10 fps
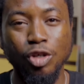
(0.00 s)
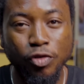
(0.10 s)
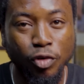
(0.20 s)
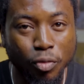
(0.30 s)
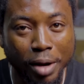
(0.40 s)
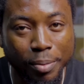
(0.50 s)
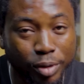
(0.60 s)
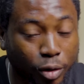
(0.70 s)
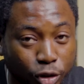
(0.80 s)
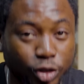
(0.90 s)
Just follow my
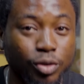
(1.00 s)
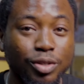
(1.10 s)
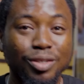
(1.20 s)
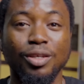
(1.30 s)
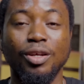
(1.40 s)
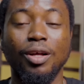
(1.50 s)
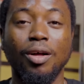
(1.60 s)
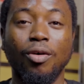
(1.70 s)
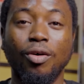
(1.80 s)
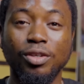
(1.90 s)
precautions
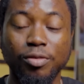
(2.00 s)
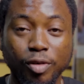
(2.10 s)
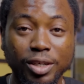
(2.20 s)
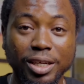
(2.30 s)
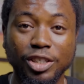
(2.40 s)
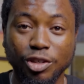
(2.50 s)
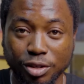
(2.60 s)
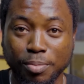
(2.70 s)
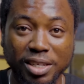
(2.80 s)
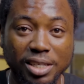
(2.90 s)
on the Ford Edge,
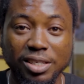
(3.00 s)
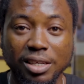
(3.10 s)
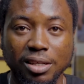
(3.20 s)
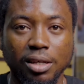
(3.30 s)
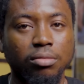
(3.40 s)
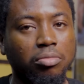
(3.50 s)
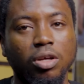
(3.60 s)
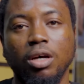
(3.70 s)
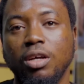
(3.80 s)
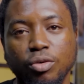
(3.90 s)
on the Mazda CX-9,
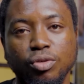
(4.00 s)
and